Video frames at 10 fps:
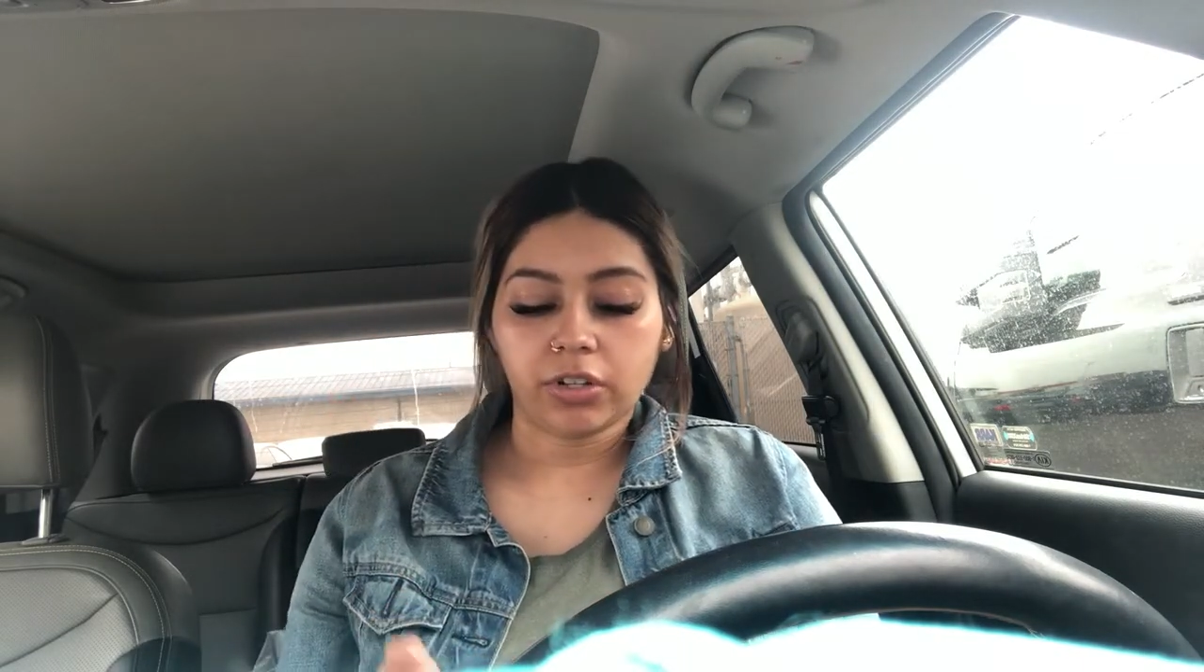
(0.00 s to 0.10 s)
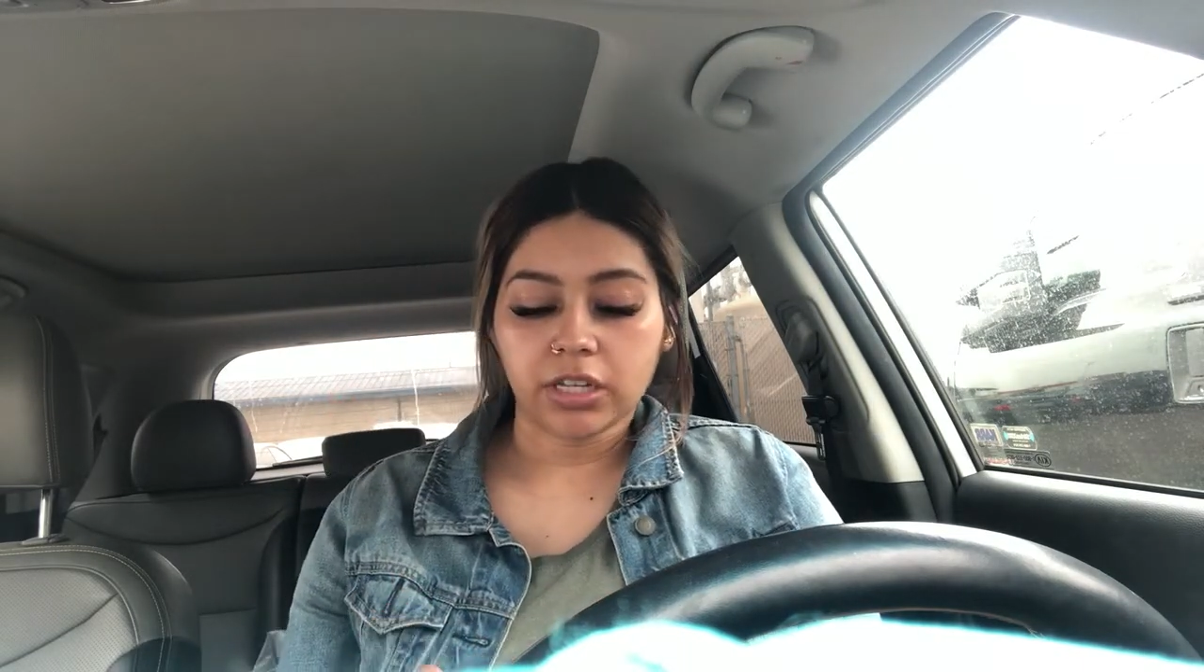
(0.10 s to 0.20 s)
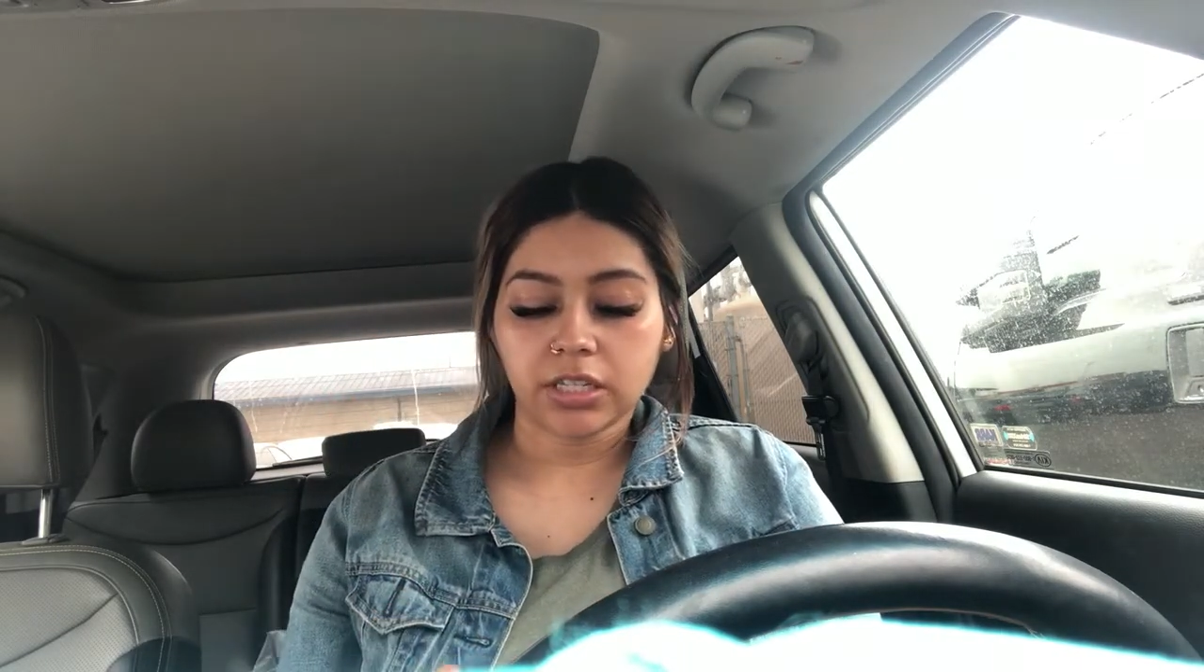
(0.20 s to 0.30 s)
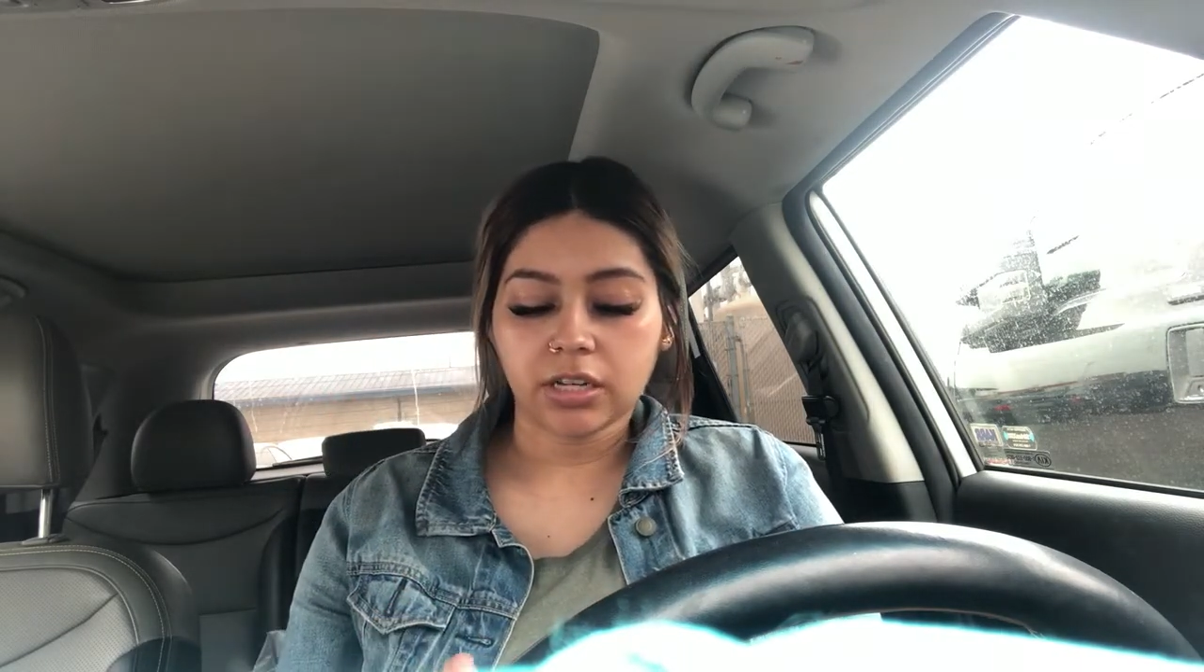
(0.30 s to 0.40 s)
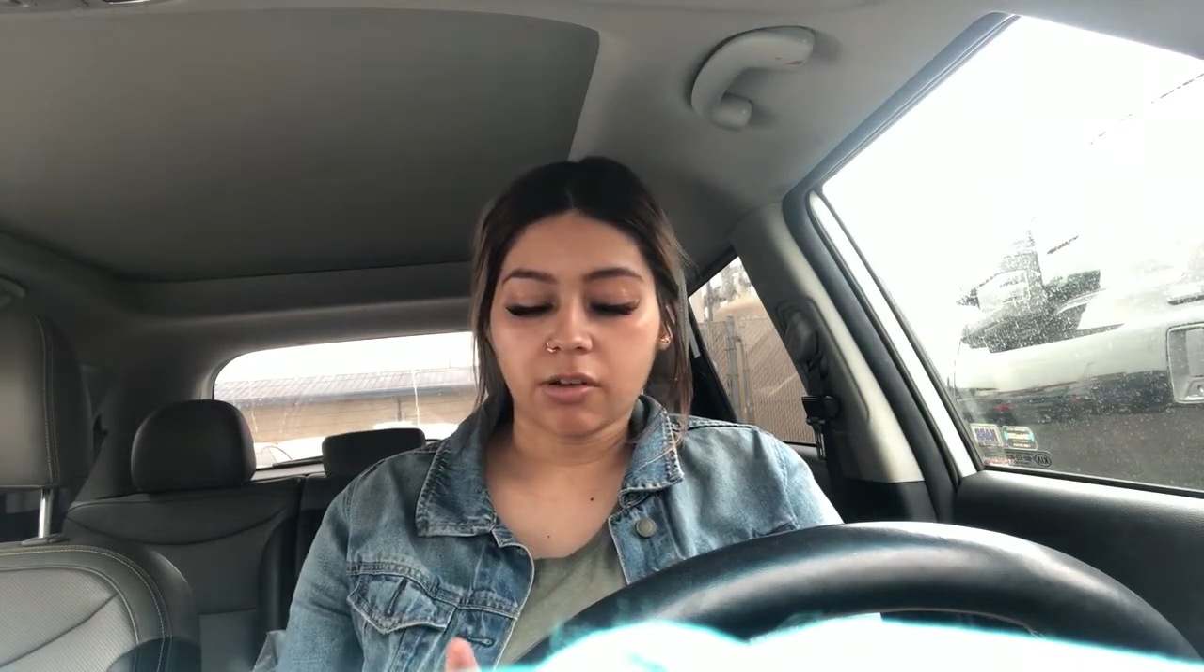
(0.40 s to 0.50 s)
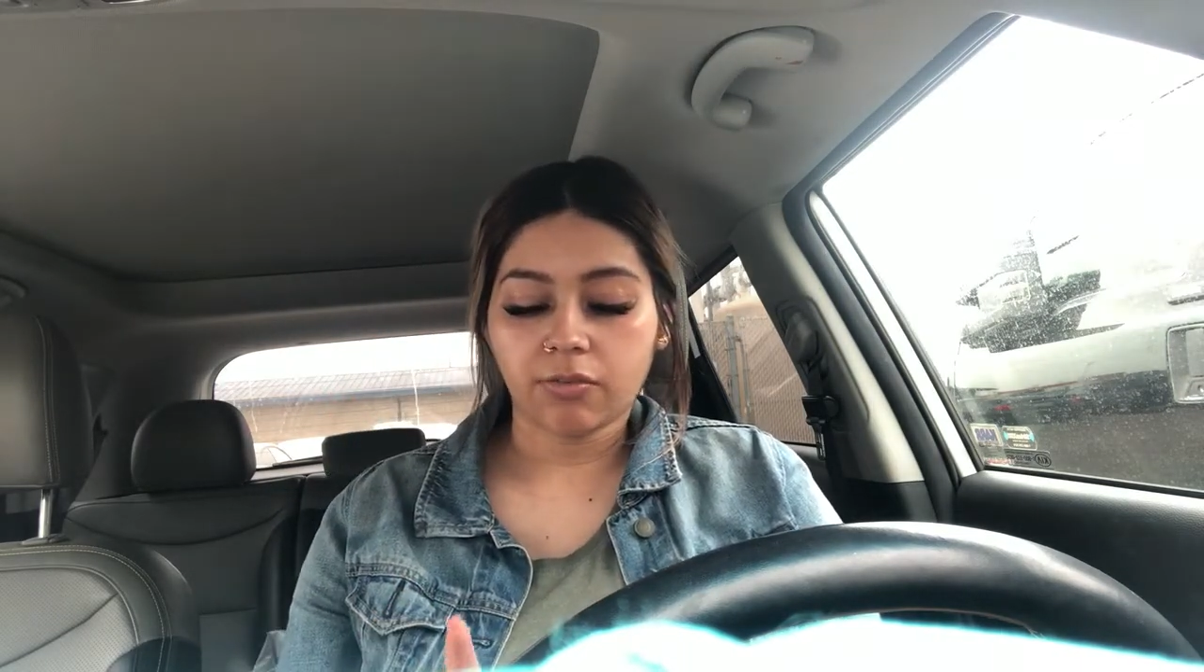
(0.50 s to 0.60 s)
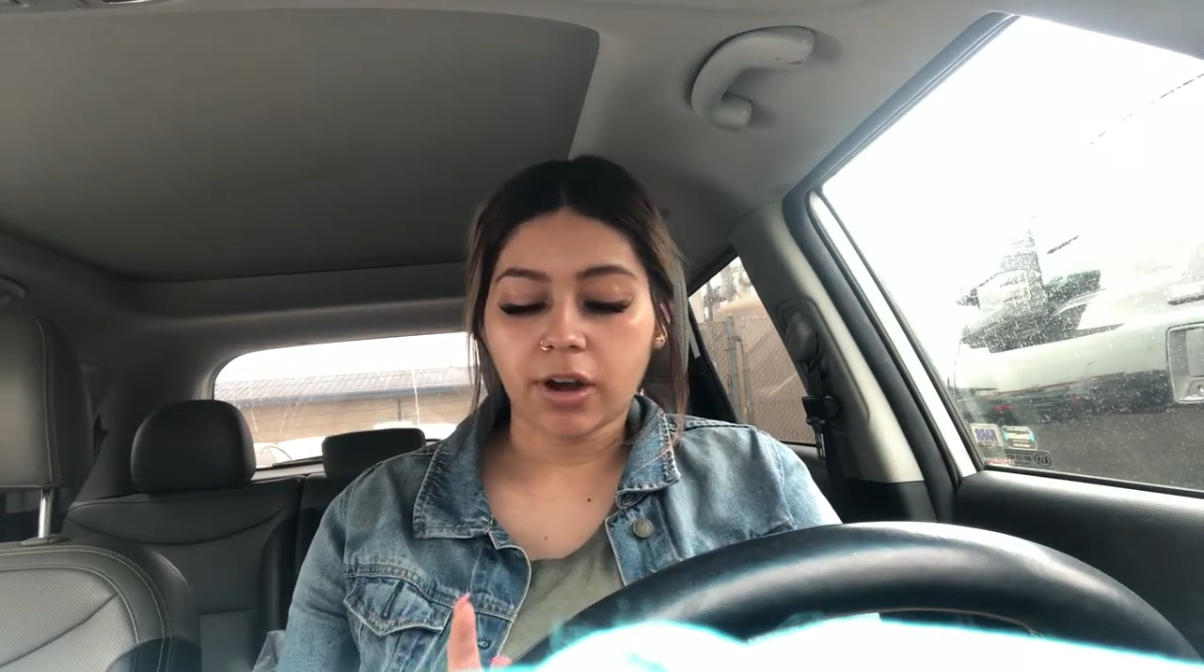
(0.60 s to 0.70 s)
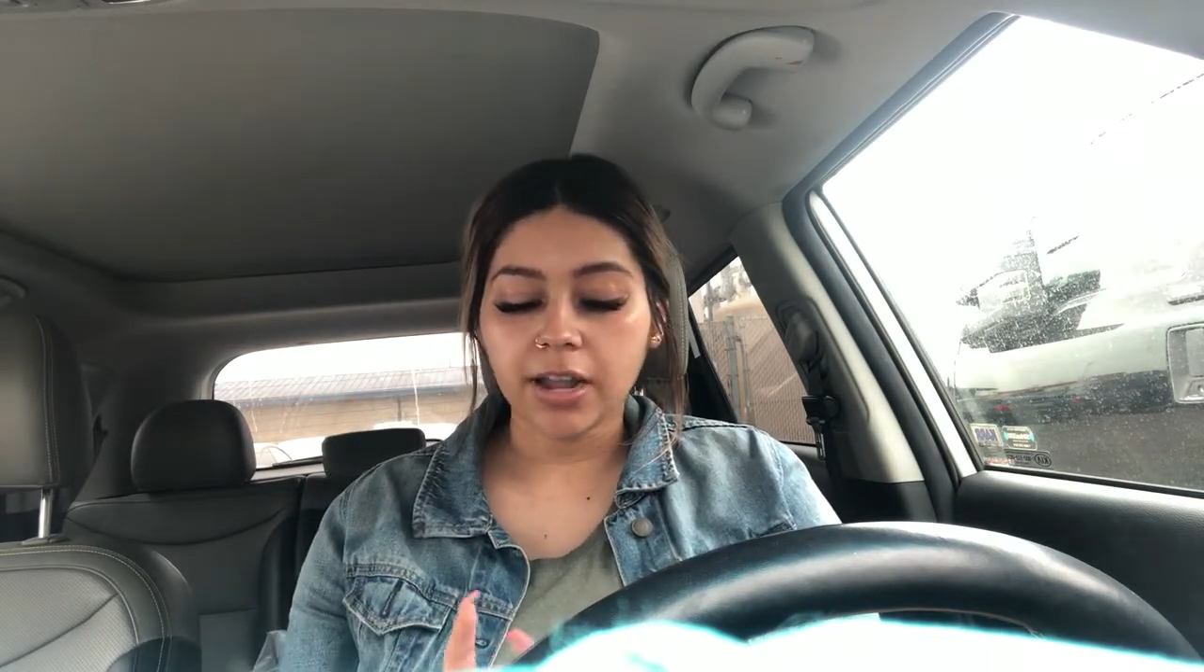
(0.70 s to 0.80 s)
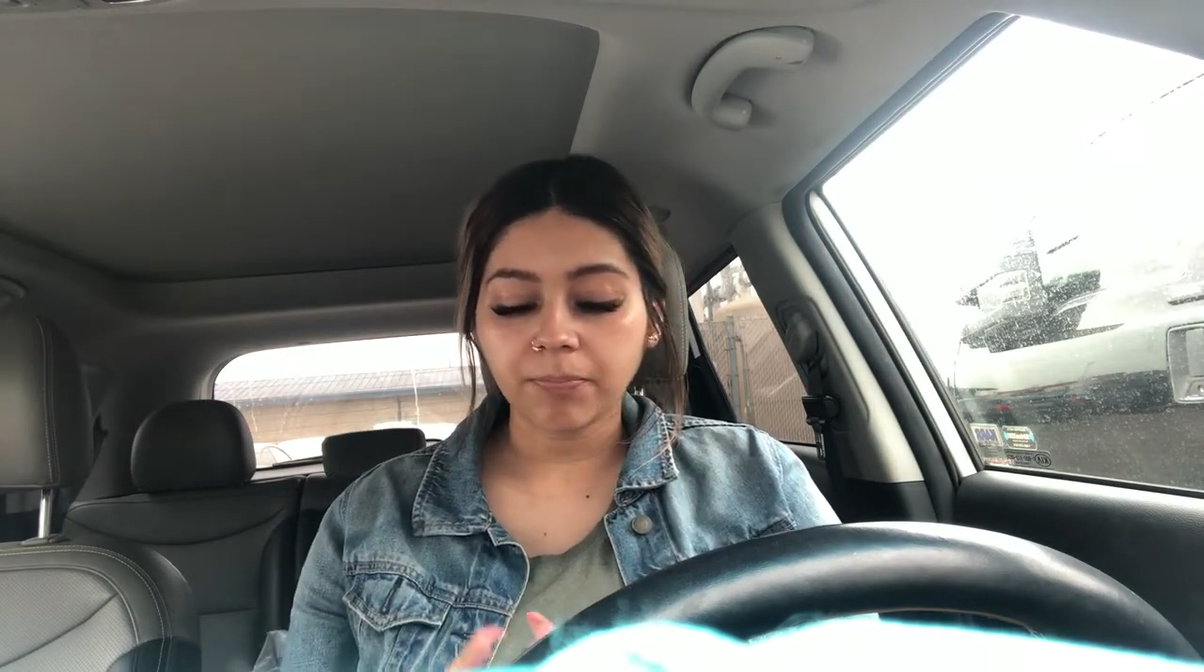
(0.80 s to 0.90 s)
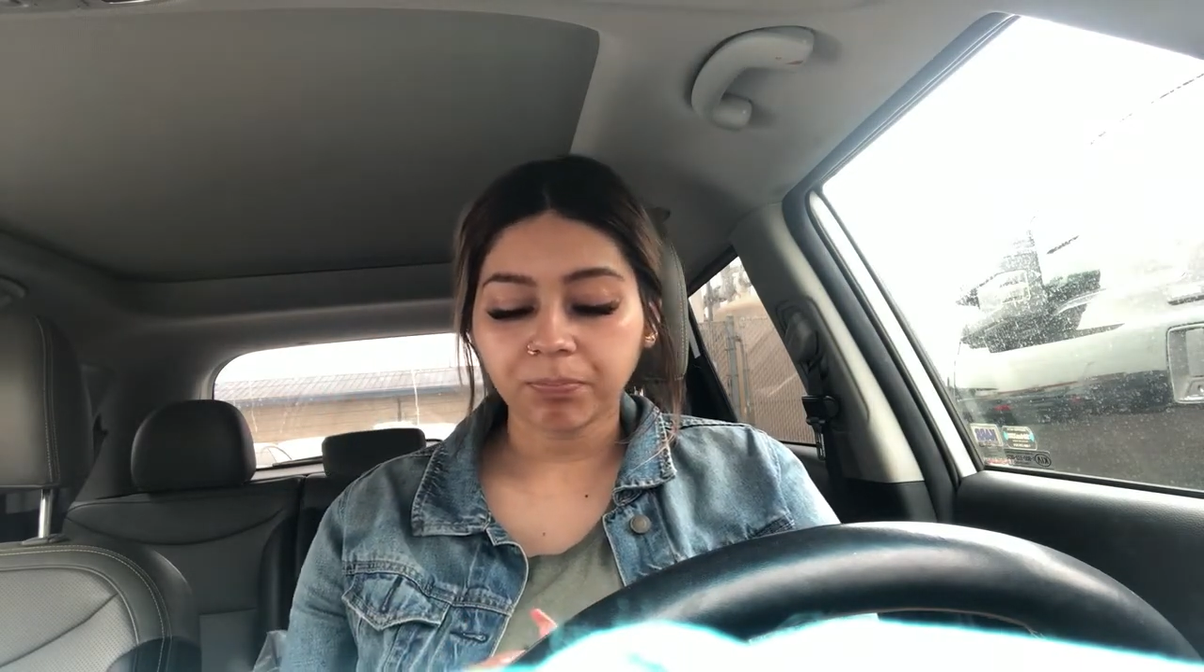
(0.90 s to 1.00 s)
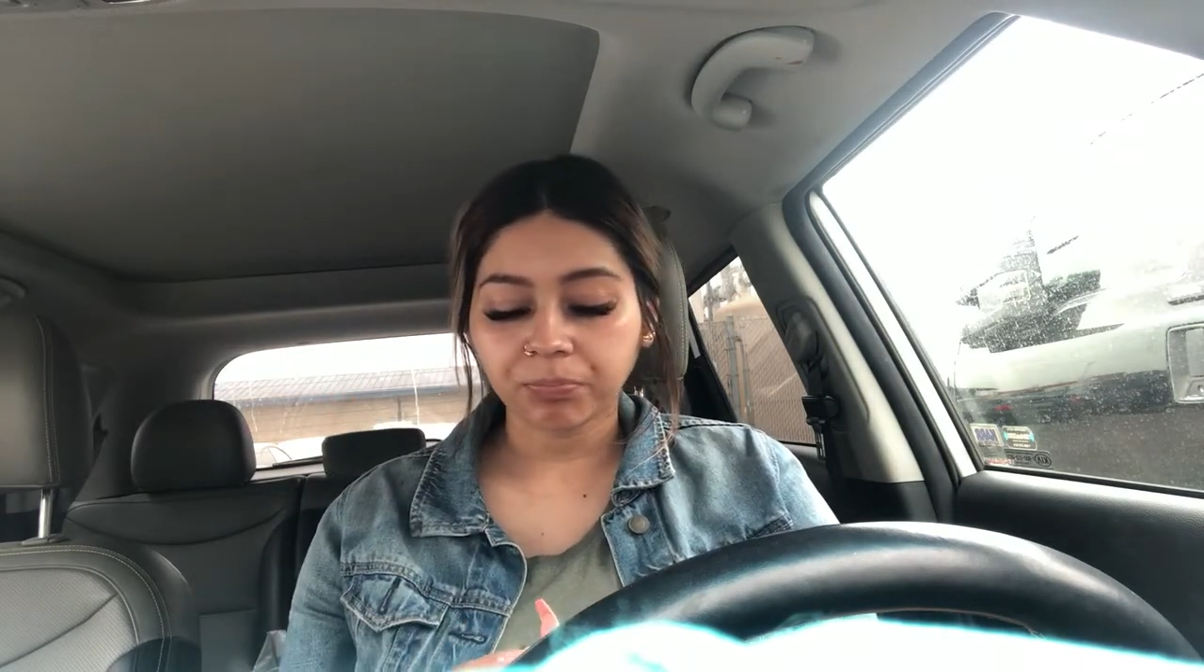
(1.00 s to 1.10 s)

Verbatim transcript: that stuff, right?